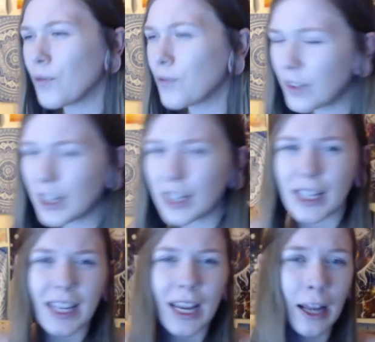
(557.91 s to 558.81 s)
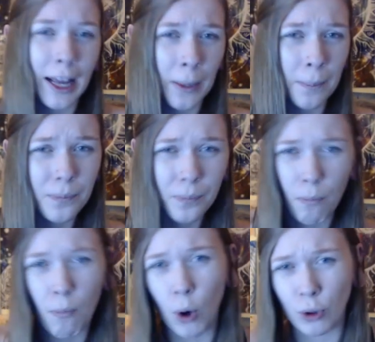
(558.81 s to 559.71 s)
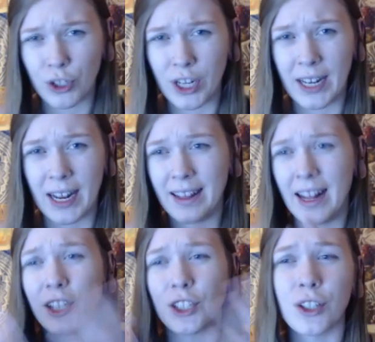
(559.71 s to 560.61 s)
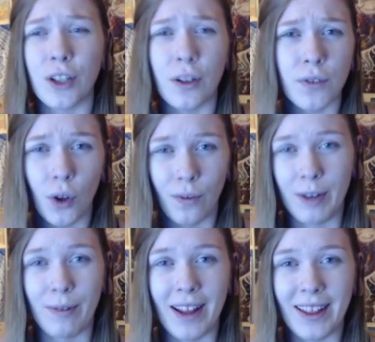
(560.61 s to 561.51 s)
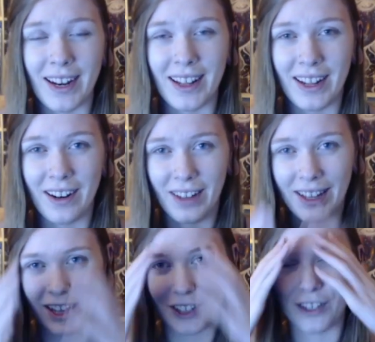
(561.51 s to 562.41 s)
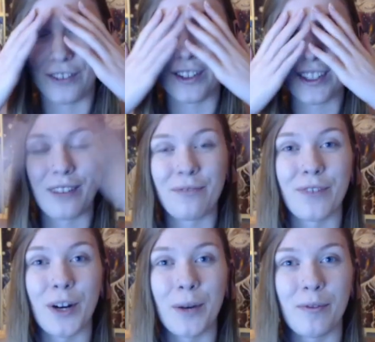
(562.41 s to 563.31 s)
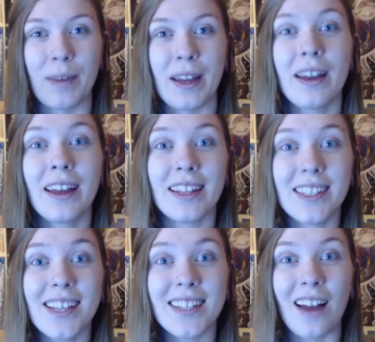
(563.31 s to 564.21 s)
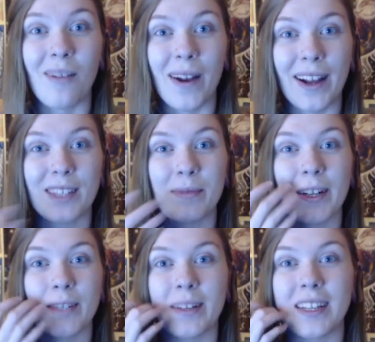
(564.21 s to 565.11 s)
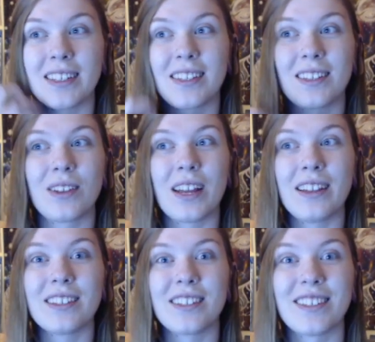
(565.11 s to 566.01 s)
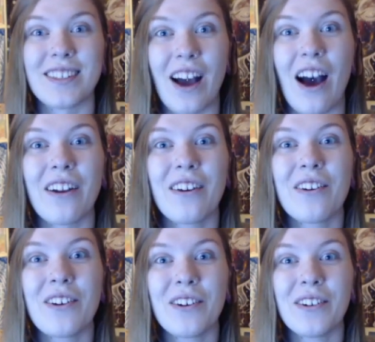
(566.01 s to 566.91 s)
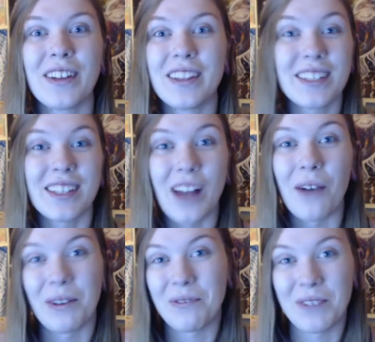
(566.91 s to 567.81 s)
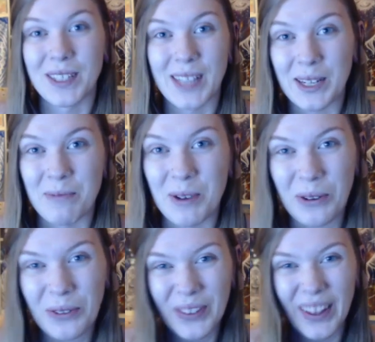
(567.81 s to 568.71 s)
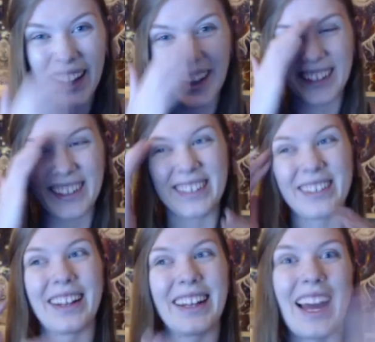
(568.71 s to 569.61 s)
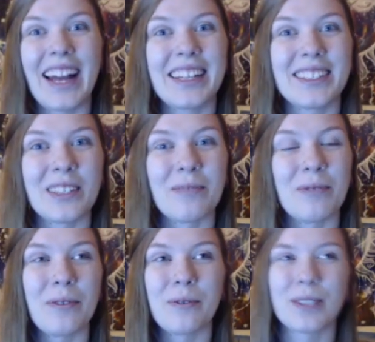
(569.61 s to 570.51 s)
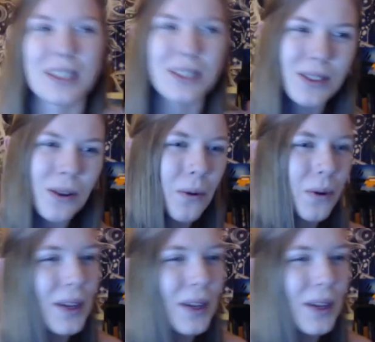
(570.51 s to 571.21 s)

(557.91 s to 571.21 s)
feeling and like motion, and that should have told me right then and there. Like, that should have just confirmed for me this is an out-of-body experience, because this is not what it feels like to move. Like, it's a lot easier to move. It was like so